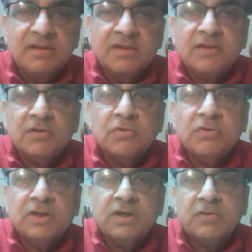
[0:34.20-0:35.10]

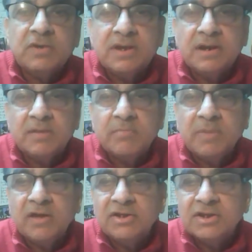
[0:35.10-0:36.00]
including nuclear,
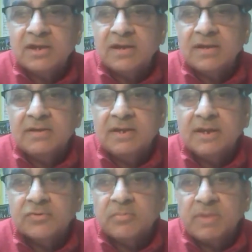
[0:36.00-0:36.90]
biological, and
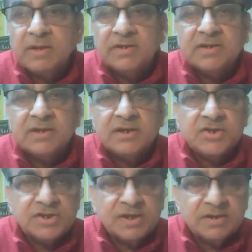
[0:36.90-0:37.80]
electromagnetic
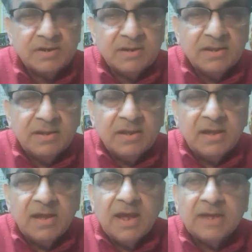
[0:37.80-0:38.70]
radiation,
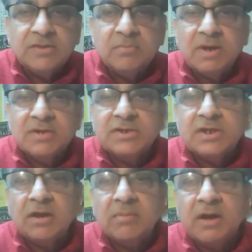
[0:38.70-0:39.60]
at the mercy
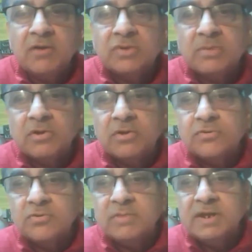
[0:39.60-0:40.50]
of out-of-control
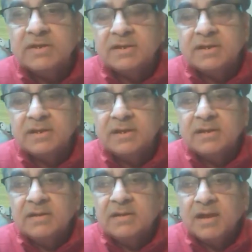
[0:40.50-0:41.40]
military
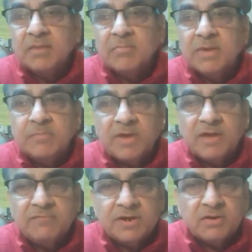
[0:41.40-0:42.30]
run by
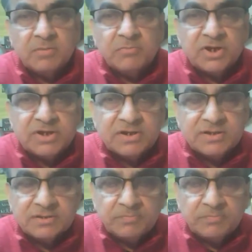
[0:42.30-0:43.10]
private corporations.